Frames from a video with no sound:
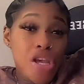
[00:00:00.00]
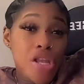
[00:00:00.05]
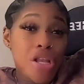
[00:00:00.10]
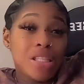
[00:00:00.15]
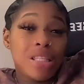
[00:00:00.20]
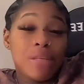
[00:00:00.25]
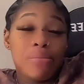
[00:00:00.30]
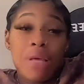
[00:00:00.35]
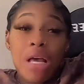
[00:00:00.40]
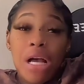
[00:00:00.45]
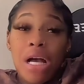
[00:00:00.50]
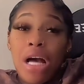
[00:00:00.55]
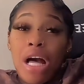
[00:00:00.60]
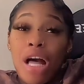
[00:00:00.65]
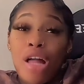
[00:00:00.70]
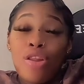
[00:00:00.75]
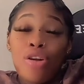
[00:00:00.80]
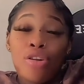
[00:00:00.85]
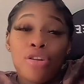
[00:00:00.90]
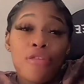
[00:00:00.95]
You know, see me a
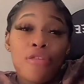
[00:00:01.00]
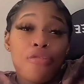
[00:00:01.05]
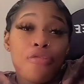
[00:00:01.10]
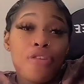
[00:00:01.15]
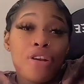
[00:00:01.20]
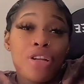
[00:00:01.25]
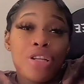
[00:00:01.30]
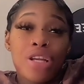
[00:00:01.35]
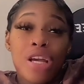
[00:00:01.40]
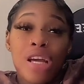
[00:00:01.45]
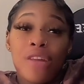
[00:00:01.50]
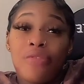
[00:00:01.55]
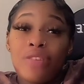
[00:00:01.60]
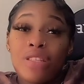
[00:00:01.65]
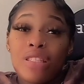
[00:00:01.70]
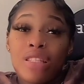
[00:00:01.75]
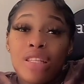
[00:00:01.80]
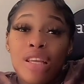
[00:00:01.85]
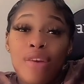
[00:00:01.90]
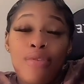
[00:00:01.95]
call on a friend yard
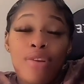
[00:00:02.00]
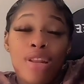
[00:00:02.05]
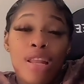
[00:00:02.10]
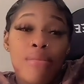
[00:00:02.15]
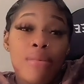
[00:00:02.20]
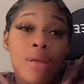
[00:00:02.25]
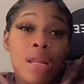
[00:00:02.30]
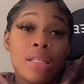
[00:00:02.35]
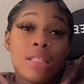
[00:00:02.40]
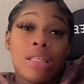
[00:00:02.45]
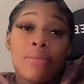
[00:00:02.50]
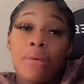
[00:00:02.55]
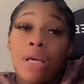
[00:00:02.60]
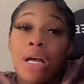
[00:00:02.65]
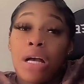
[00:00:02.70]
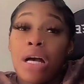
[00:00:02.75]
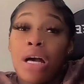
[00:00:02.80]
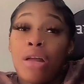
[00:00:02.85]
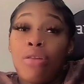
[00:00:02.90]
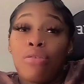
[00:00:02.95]
for stay with them. You know, see me
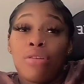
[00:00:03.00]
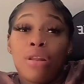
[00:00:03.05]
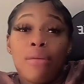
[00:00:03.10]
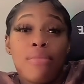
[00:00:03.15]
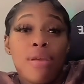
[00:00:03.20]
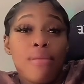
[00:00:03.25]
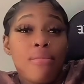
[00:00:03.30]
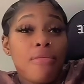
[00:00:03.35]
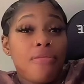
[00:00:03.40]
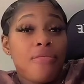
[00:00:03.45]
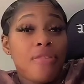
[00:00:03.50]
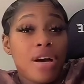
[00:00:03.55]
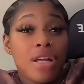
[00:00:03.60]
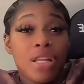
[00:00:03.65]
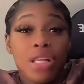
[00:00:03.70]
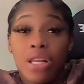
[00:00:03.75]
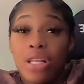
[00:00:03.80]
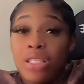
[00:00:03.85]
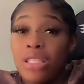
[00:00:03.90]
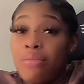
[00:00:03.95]
a call on a baby
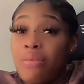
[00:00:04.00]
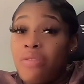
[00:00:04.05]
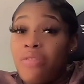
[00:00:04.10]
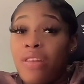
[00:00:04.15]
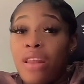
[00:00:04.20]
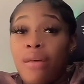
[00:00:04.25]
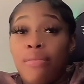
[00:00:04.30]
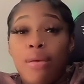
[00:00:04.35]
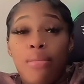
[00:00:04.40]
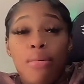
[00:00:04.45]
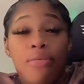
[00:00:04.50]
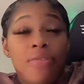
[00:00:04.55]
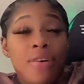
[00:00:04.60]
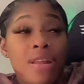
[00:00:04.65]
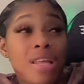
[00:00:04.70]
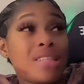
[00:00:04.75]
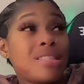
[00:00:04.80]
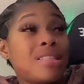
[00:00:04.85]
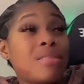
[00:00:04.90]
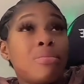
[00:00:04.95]
father. You know, see me when a baby
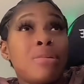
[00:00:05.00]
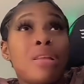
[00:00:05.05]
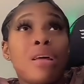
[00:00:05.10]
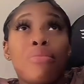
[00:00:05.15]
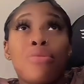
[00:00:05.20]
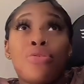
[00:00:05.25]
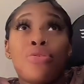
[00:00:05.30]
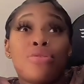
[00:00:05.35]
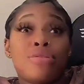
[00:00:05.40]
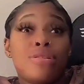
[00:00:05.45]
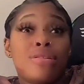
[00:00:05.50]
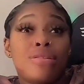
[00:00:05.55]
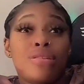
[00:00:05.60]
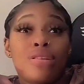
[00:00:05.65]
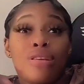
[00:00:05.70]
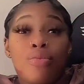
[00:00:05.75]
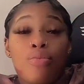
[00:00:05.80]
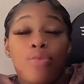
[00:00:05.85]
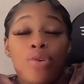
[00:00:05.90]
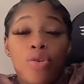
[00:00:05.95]
father, you see me in my house
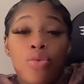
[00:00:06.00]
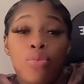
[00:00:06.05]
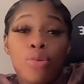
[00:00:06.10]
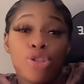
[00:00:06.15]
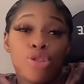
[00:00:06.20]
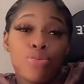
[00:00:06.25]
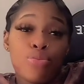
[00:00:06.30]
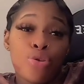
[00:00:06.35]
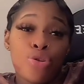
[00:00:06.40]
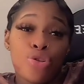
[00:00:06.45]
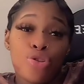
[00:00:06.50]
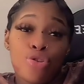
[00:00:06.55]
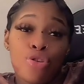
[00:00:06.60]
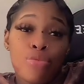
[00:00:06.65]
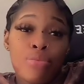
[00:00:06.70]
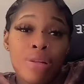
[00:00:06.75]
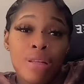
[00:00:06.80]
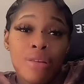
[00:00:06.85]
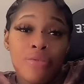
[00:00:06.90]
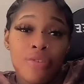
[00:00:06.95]
same way. How much months
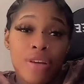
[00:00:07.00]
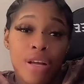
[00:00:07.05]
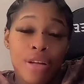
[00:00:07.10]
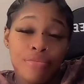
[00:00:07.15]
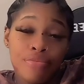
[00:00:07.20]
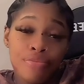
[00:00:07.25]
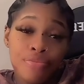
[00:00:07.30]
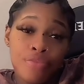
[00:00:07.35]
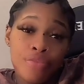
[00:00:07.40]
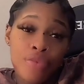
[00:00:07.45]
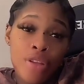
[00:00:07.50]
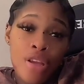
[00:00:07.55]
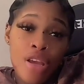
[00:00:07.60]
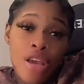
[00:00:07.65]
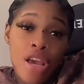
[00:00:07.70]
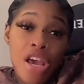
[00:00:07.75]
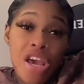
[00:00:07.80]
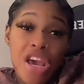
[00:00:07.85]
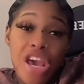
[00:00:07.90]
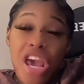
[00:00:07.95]
now I live here?
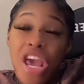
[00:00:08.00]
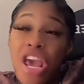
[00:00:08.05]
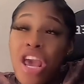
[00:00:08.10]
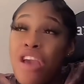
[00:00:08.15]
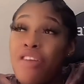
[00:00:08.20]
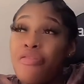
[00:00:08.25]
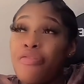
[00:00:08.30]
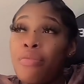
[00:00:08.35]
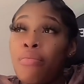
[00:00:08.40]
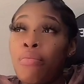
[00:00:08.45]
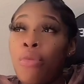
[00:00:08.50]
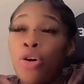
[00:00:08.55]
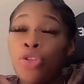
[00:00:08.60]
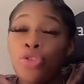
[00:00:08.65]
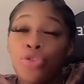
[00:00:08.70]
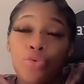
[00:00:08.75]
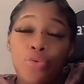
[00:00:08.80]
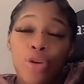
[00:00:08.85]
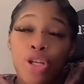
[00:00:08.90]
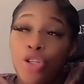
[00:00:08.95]
Every
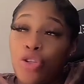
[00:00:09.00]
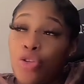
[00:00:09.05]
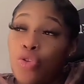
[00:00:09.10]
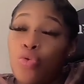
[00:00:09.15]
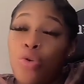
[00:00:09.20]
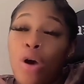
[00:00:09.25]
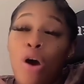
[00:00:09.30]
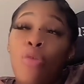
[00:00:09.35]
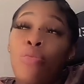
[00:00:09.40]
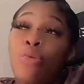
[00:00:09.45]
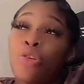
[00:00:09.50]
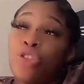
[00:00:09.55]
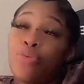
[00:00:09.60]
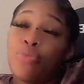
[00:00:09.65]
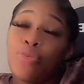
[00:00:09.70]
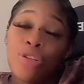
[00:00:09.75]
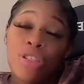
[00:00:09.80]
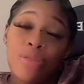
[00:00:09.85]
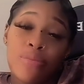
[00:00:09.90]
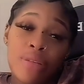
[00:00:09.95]
month rent due and how
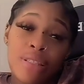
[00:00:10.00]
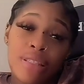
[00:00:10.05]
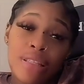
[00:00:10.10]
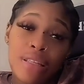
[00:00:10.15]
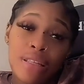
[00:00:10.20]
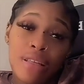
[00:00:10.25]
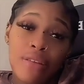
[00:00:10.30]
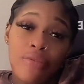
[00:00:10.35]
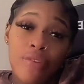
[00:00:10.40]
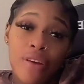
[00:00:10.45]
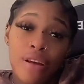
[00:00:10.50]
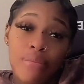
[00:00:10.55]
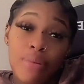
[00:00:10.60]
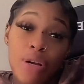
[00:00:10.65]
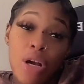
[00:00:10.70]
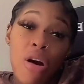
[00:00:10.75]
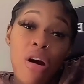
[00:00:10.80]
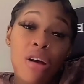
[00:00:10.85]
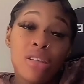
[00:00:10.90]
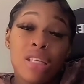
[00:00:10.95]
much months I still live here
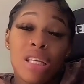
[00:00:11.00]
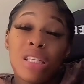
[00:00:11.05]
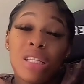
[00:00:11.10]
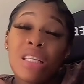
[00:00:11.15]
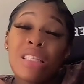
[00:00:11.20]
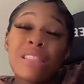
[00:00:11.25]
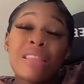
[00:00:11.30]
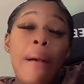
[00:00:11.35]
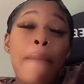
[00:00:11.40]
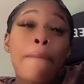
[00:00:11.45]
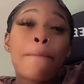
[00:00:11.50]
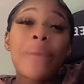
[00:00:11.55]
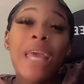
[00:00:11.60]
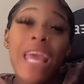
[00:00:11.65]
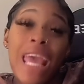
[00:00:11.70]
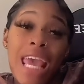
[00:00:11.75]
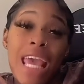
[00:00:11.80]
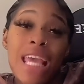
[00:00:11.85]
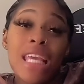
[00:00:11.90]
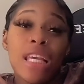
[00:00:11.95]
because it is
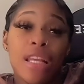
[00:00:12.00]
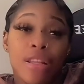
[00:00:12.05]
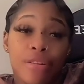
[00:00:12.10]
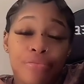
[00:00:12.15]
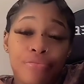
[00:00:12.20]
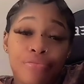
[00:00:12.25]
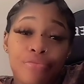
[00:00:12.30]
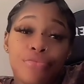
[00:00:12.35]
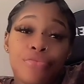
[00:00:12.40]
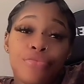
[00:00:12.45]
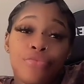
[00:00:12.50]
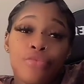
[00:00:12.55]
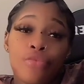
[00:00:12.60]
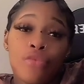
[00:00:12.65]
paying.